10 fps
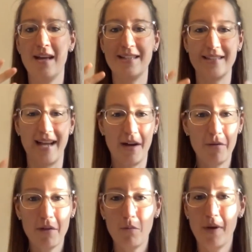It's a
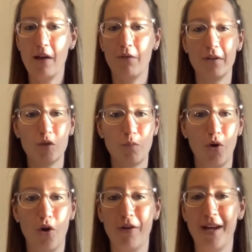healthy way of
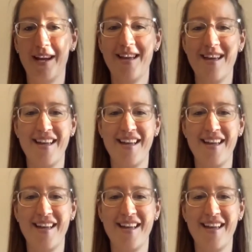exploring,